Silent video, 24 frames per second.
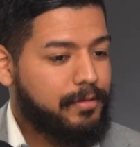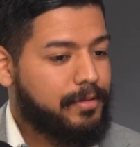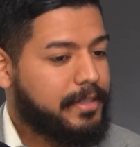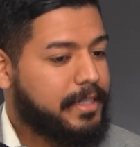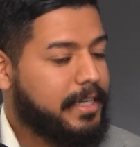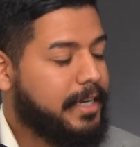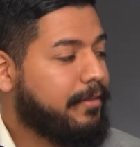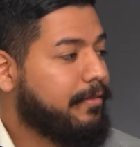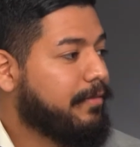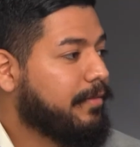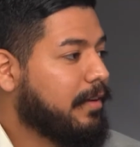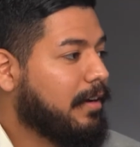
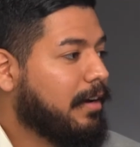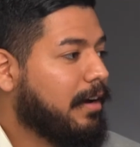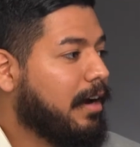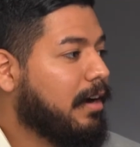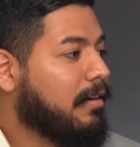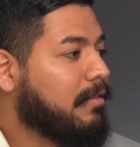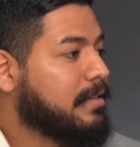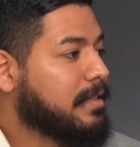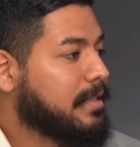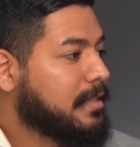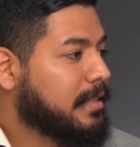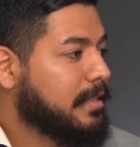Steve
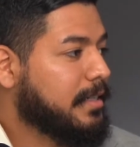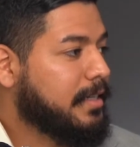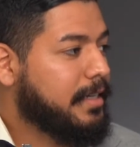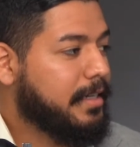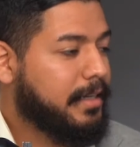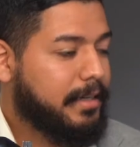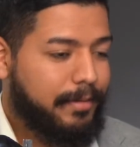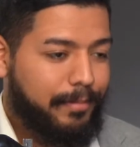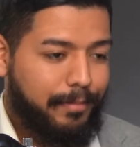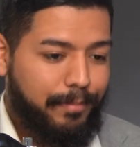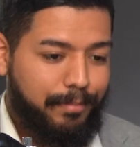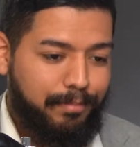
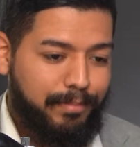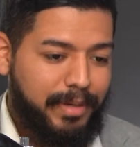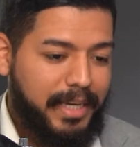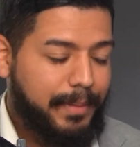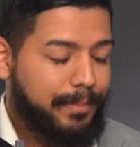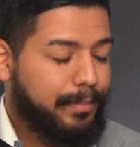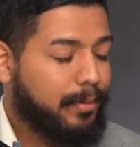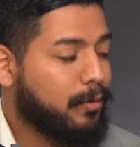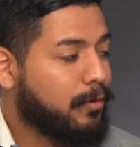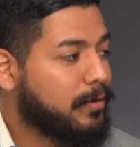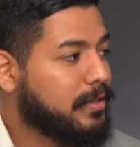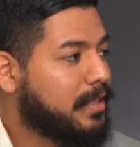obviously
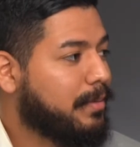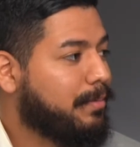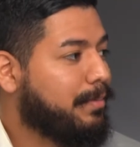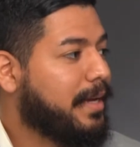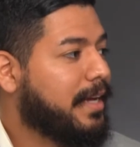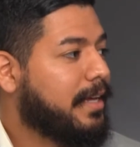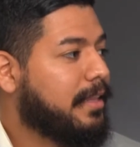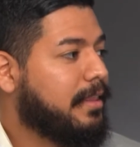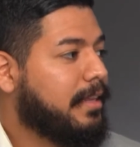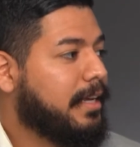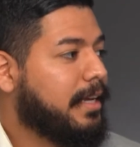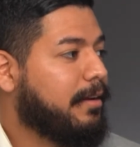people was a
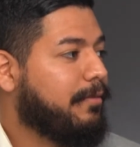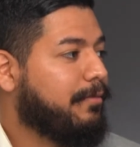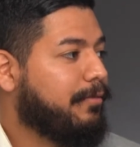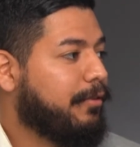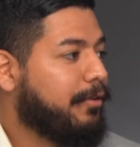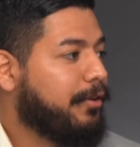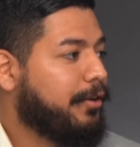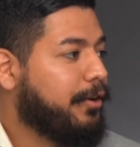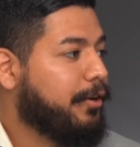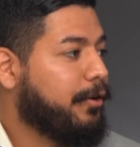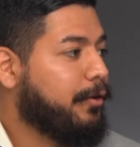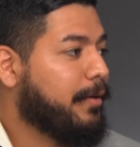big thing
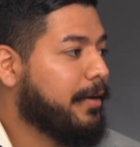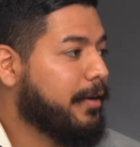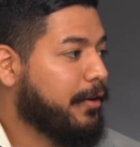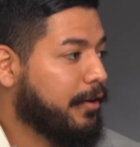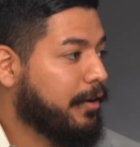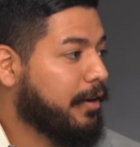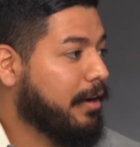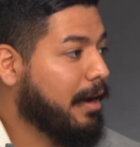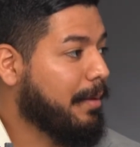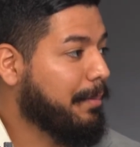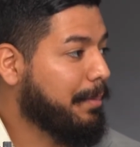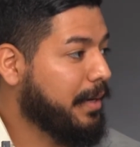for you and your
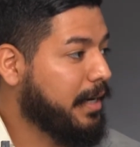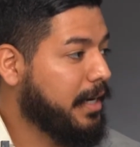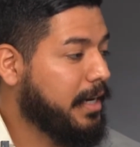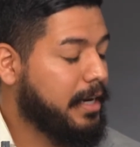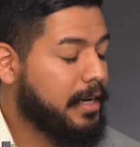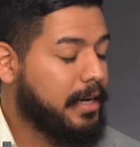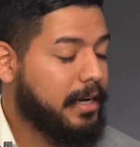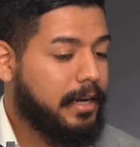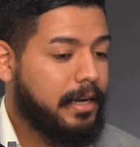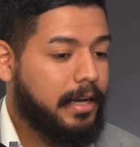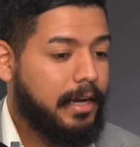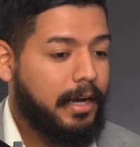
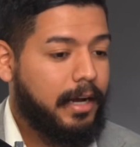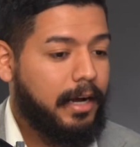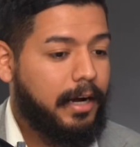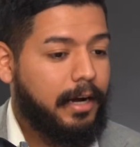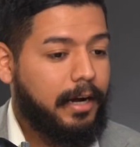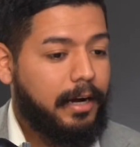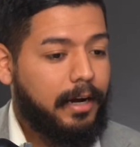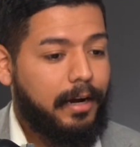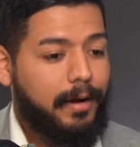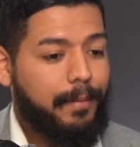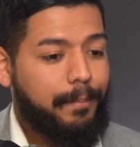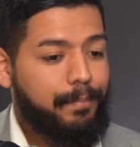company.
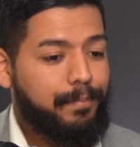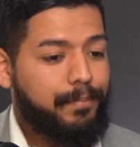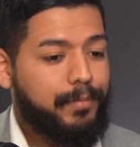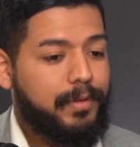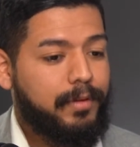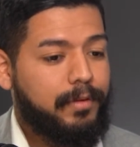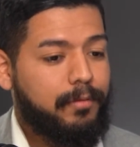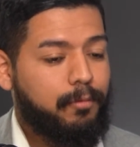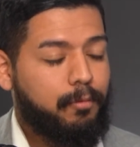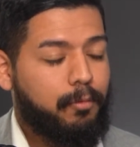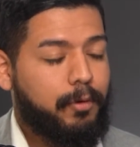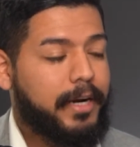Um,
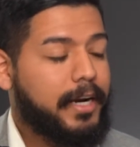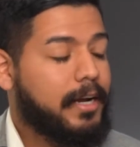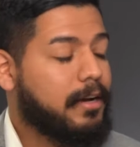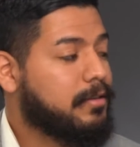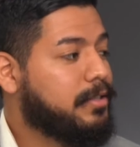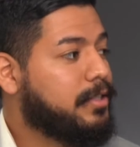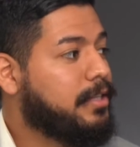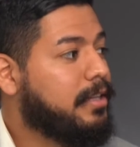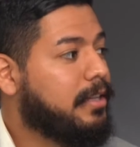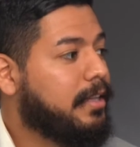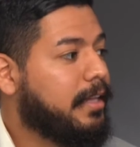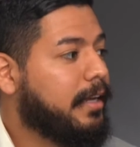what
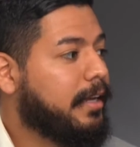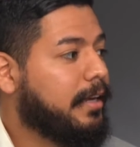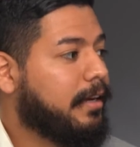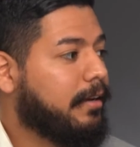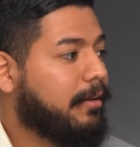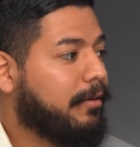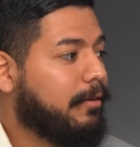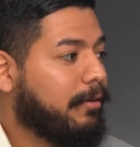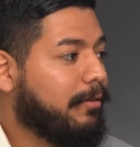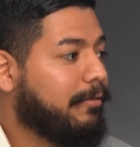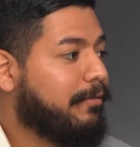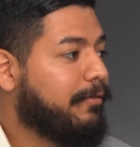else do you think
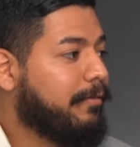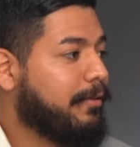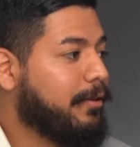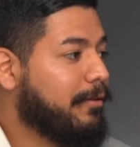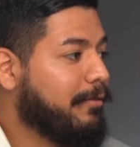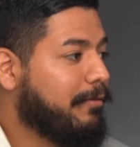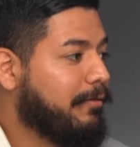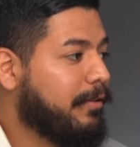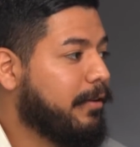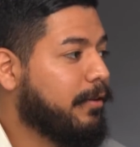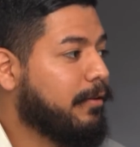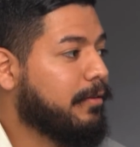or
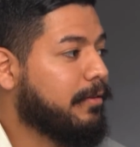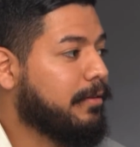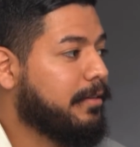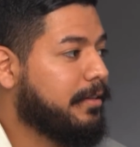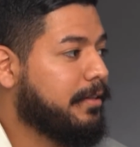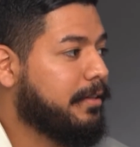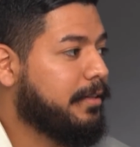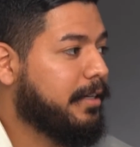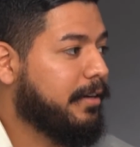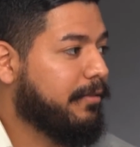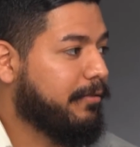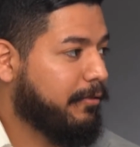you feel
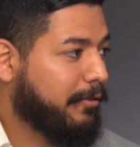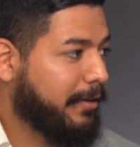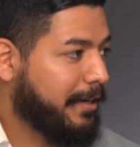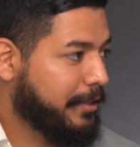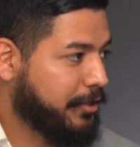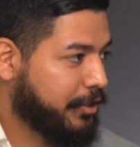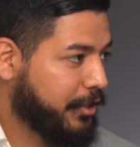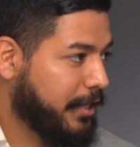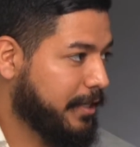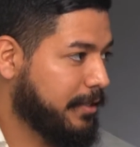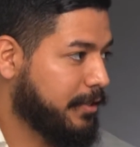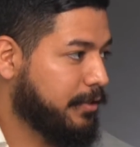
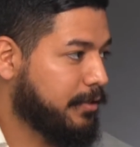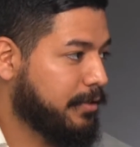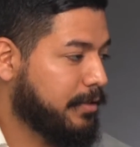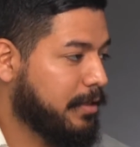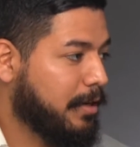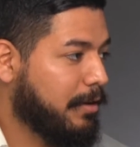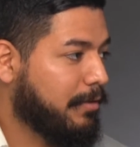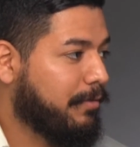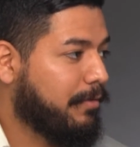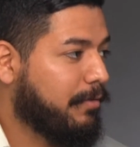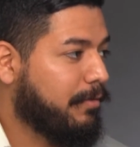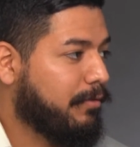differentiates
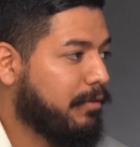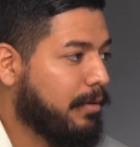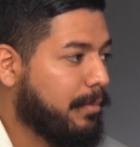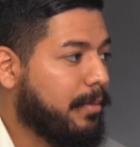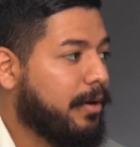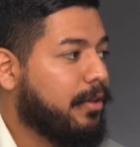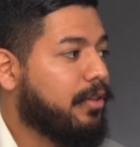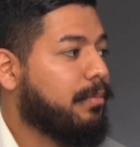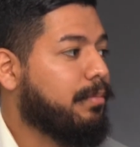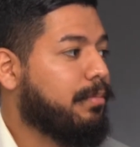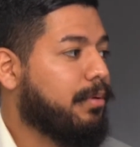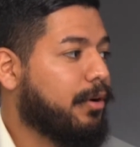yourself from
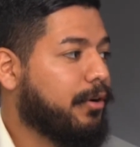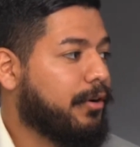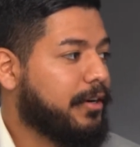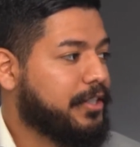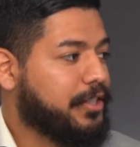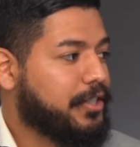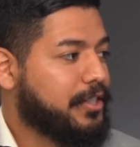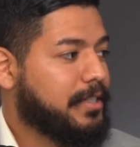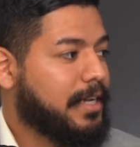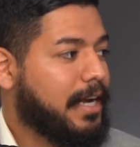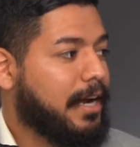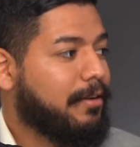other
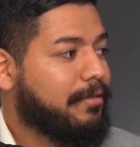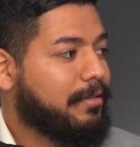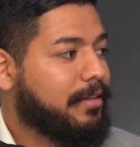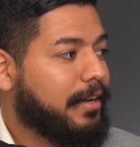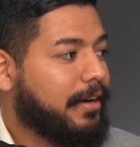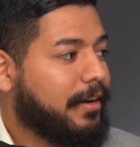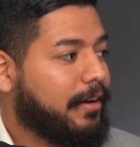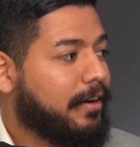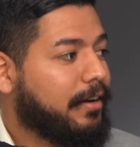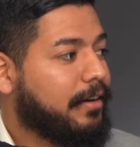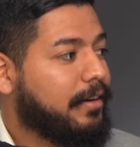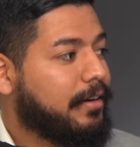brokerages out
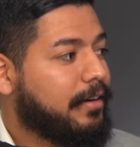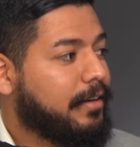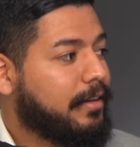there?